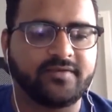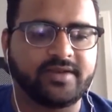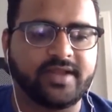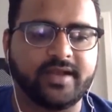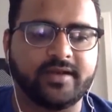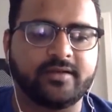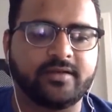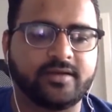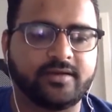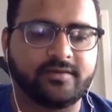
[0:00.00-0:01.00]
after that,
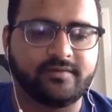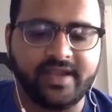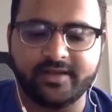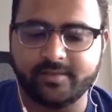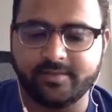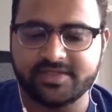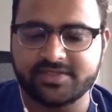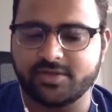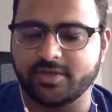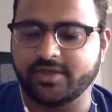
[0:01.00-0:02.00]
we had the
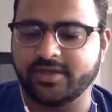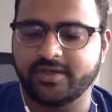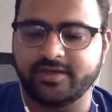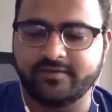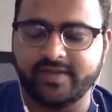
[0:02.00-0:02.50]
budget sorted.